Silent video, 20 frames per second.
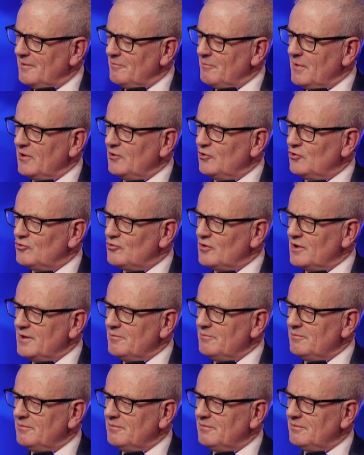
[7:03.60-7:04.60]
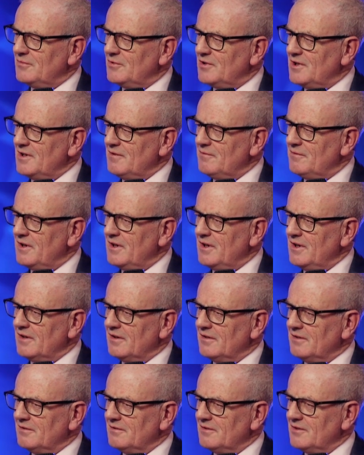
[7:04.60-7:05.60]
mainstream TV,
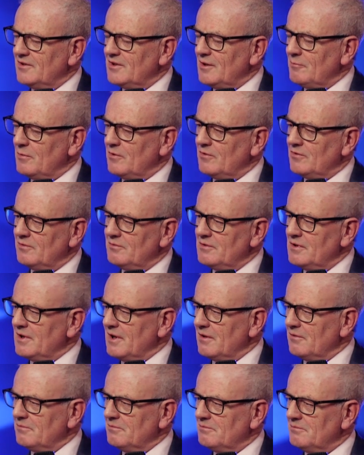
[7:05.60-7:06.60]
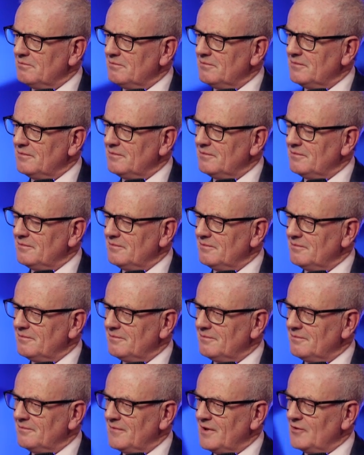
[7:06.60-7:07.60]
and someone you know
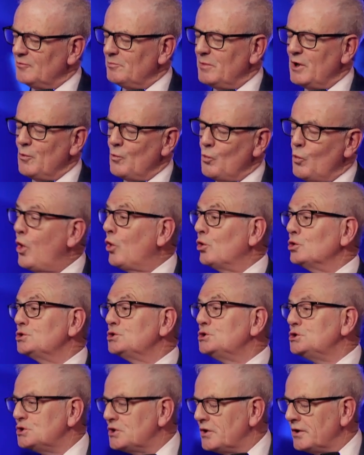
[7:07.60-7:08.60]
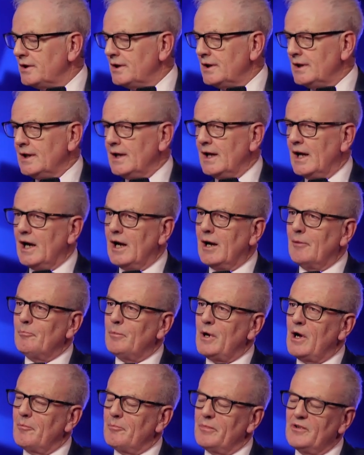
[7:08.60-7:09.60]
that's being watched um,
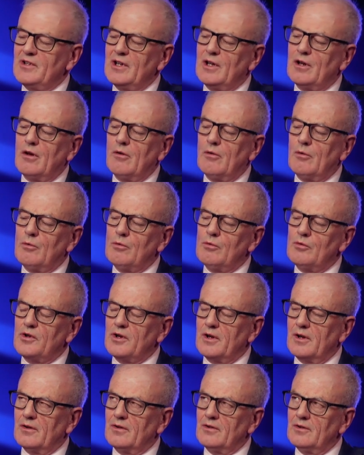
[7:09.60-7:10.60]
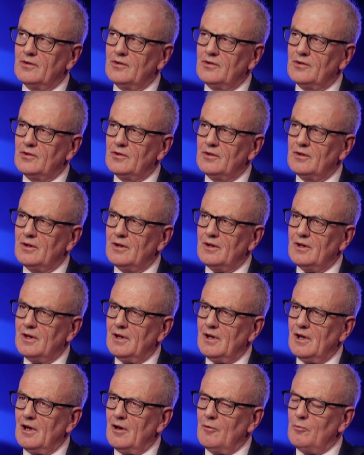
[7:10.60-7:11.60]
by a particular audience.
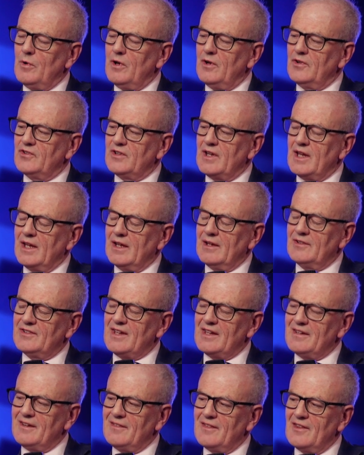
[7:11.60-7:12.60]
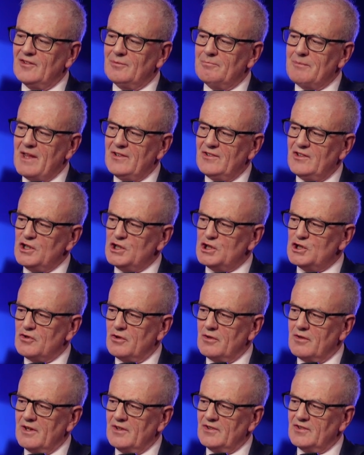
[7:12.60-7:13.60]
And we're saying, sending this message to
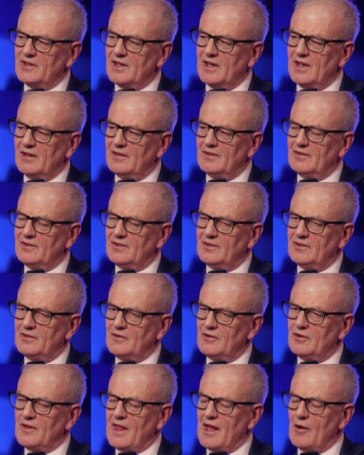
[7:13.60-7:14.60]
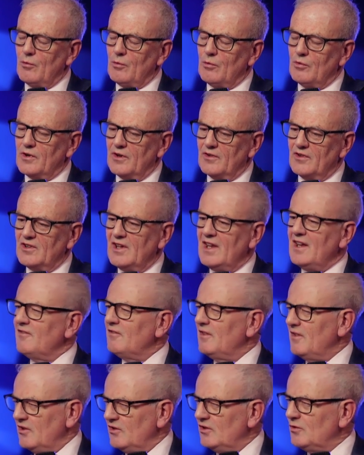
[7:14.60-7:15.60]
these kids, mm. to that audience, that
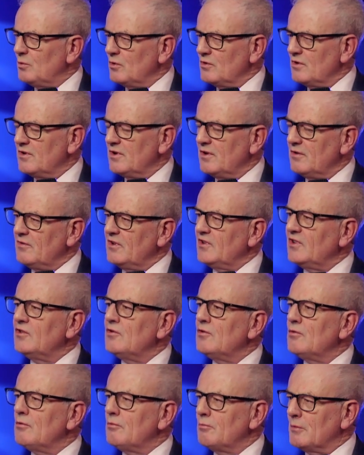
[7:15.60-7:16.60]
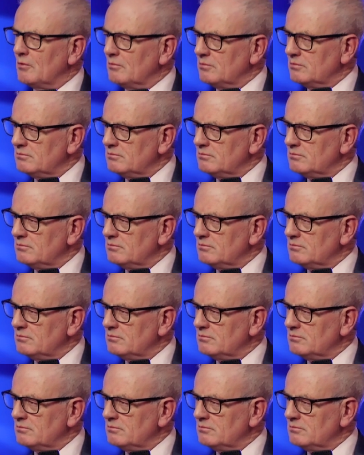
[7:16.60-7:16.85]
this is what you do, this is normal.